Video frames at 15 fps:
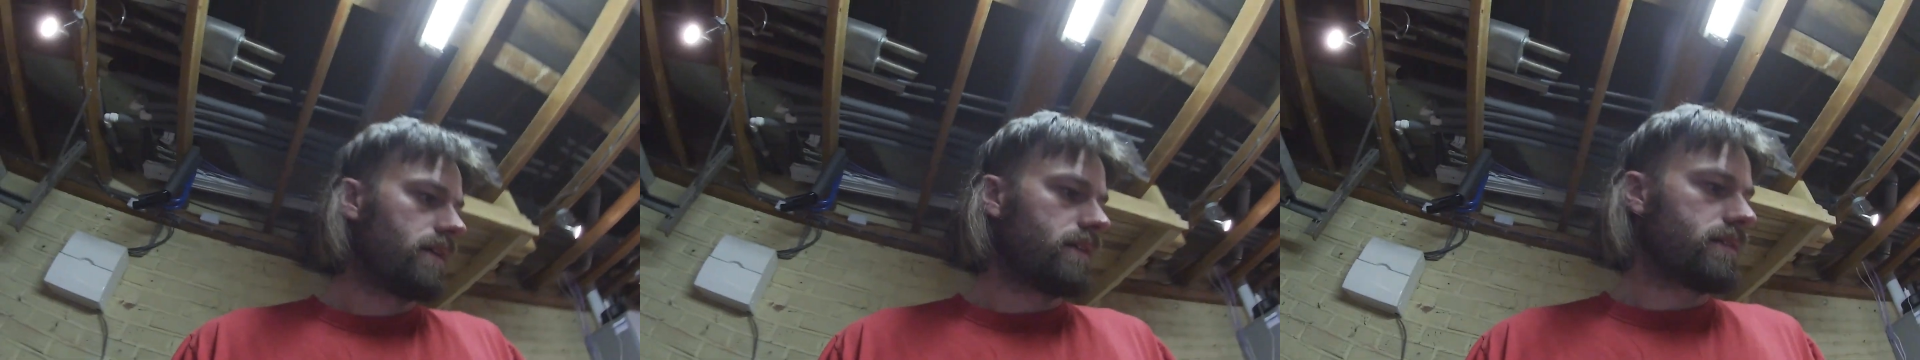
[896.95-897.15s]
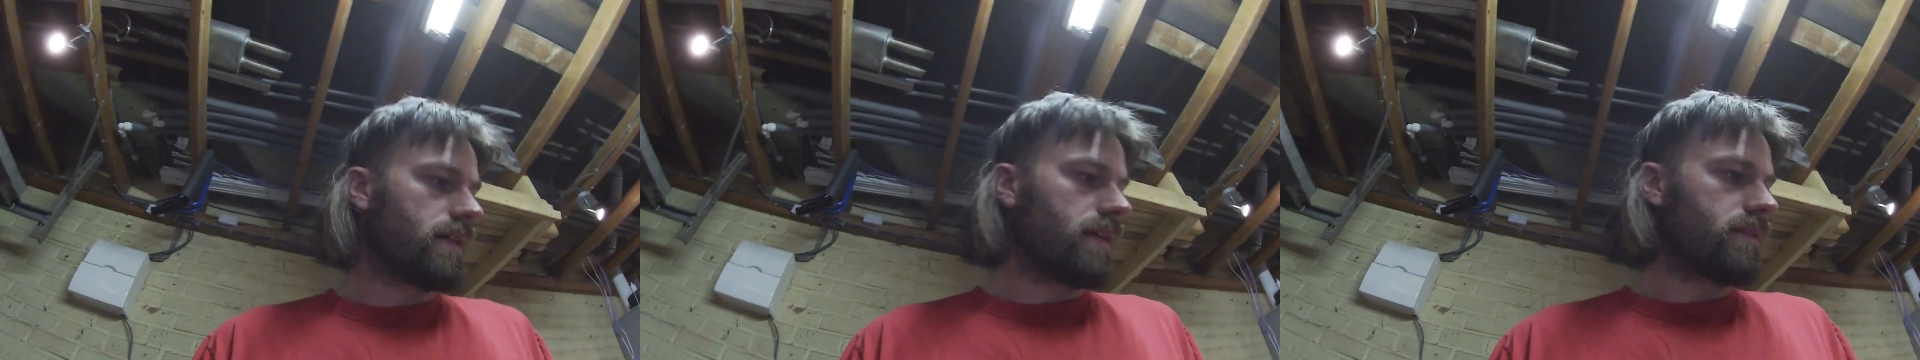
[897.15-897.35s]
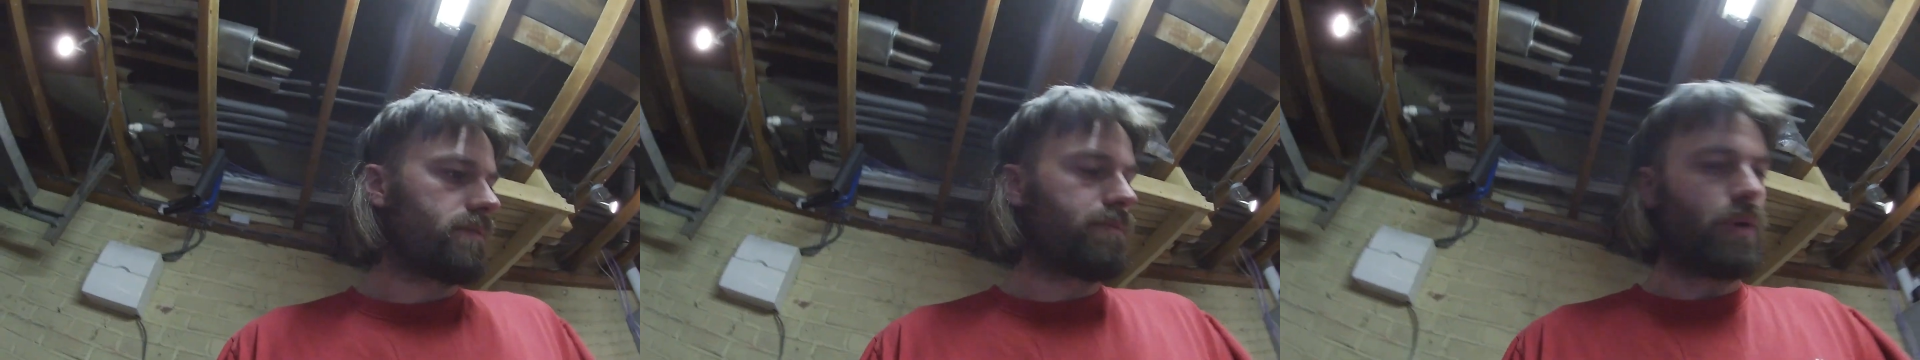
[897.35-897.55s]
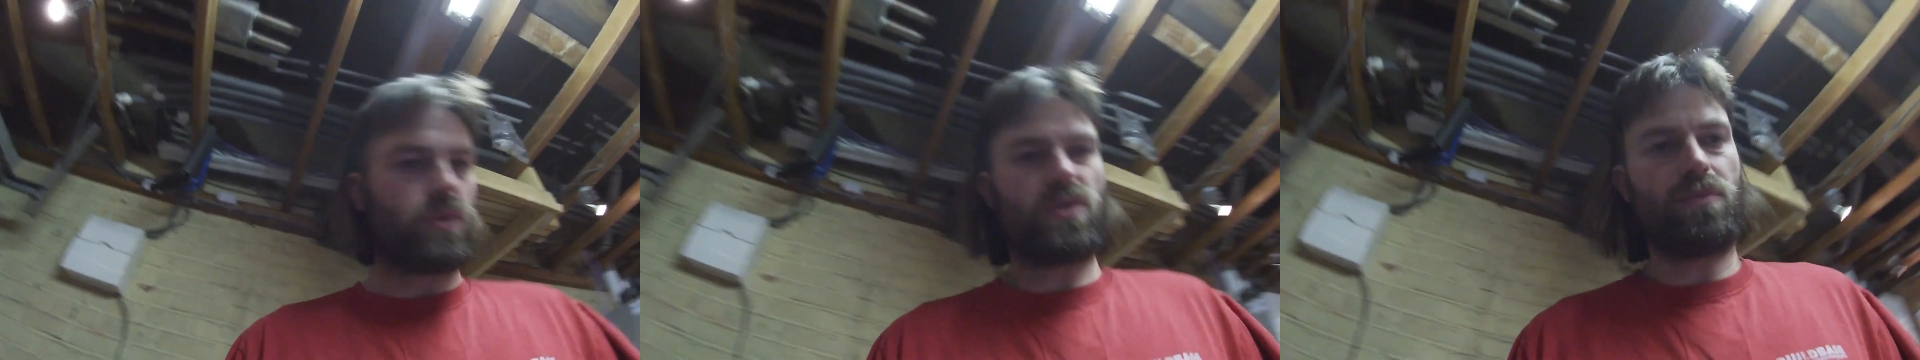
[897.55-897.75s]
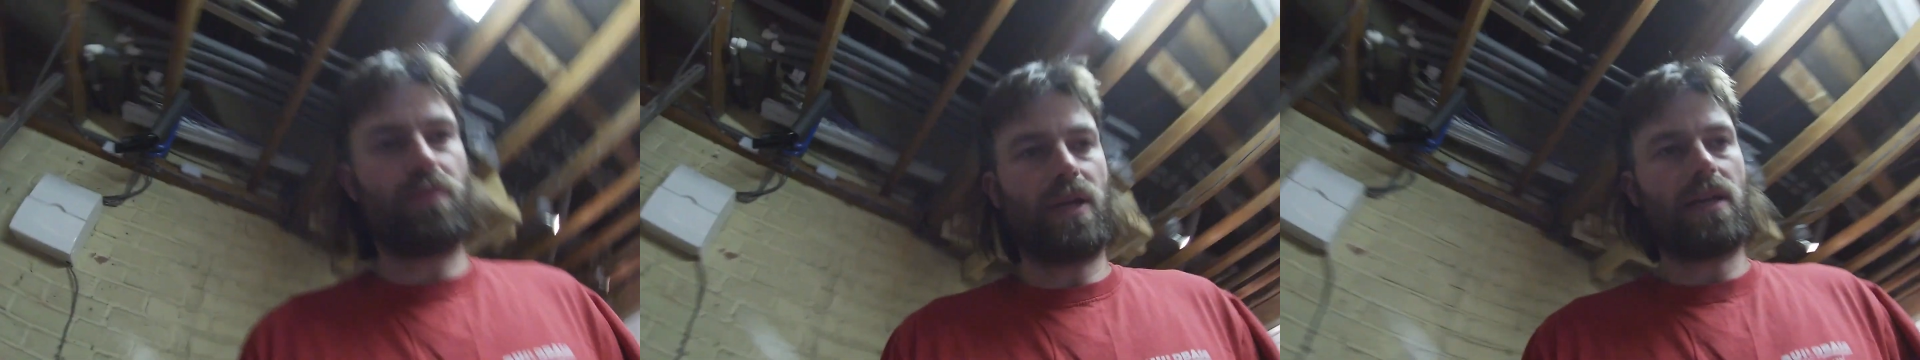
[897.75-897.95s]
say there's a
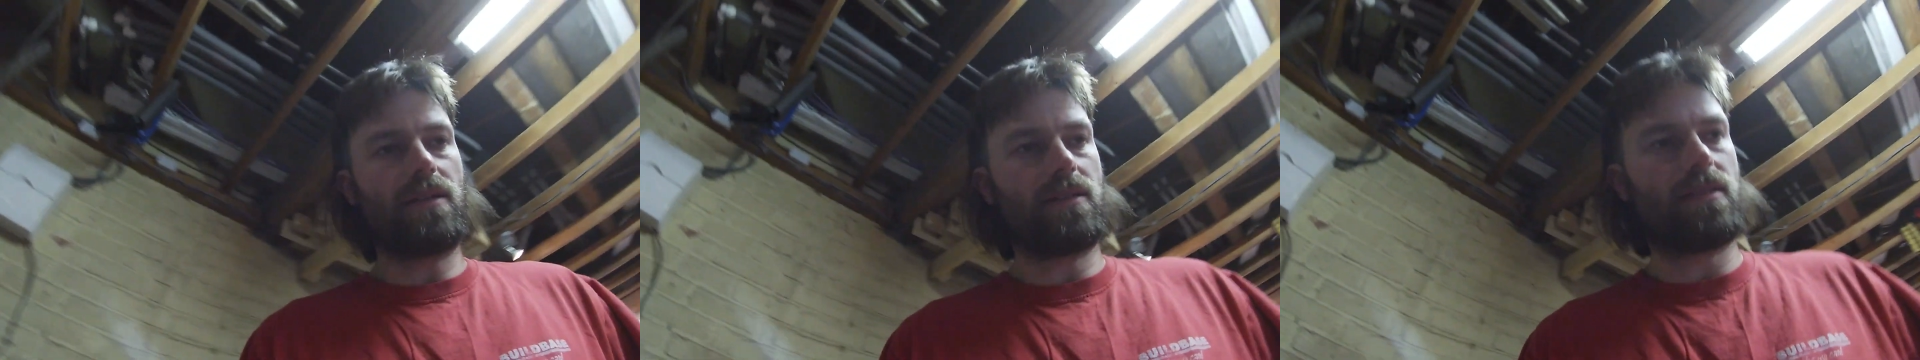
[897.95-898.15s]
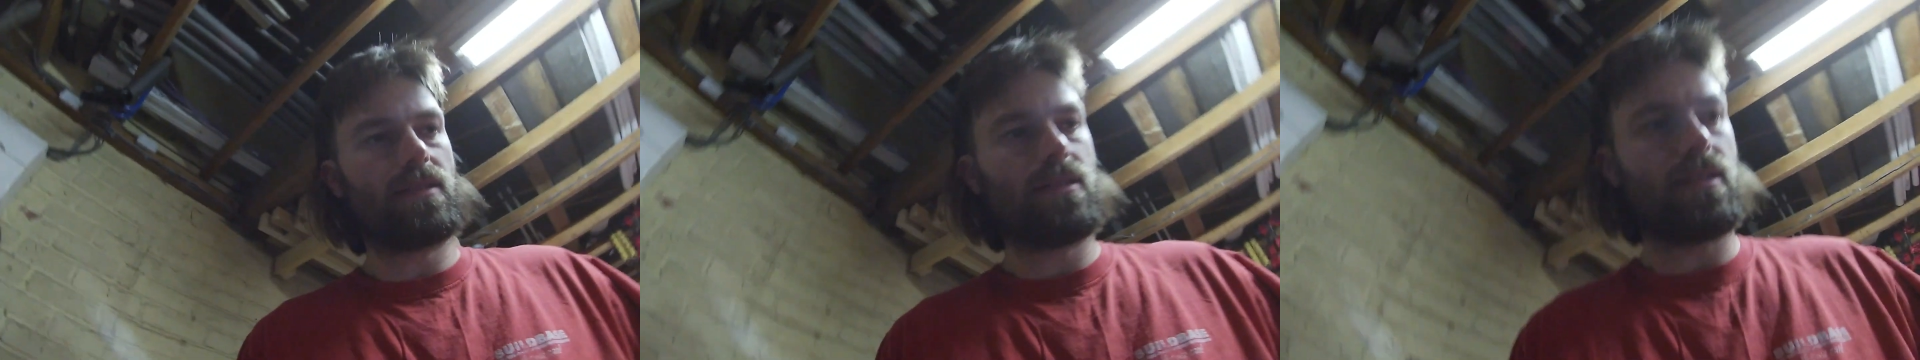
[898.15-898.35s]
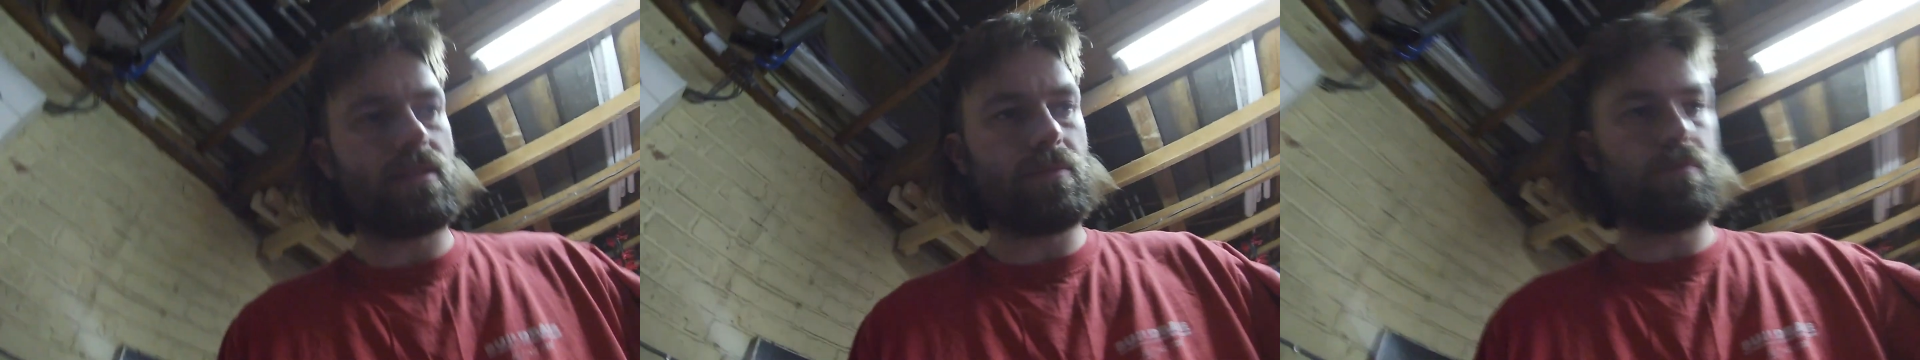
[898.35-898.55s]
box of bits, there's